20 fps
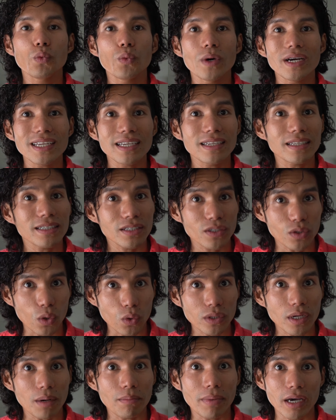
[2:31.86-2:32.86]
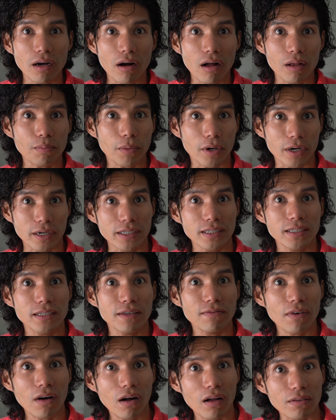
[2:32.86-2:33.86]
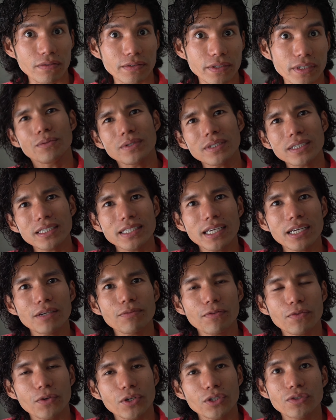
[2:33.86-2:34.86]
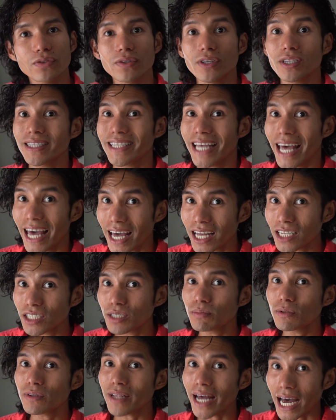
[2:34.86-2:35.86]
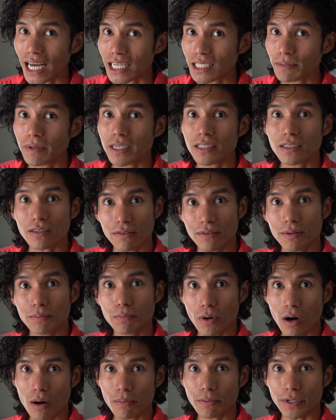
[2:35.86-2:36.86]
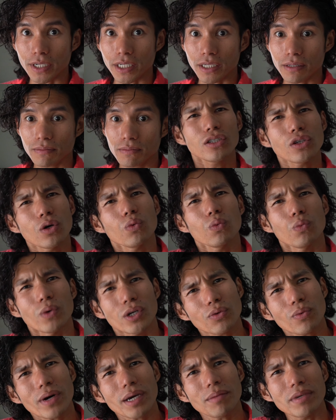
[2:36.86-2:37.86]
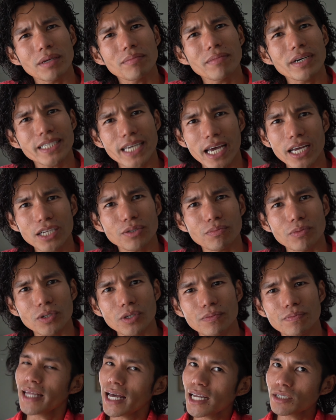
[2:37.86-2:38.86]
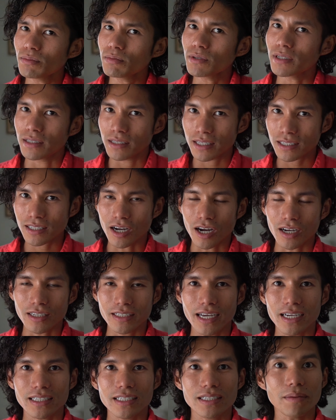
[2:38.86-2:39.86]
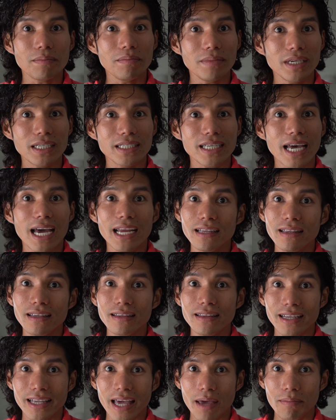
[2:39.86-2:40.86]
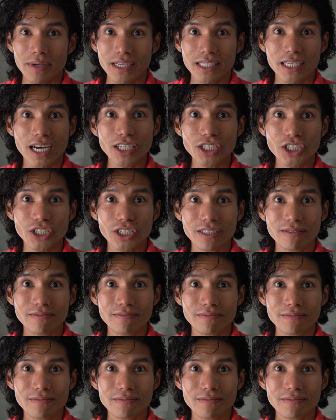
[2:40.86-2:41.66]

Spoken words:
when it is sold by all parties involved. Real estate refers to the tangible aspects of the property. So what do I mean by tangible? Tangible in this context means anything that can be touched,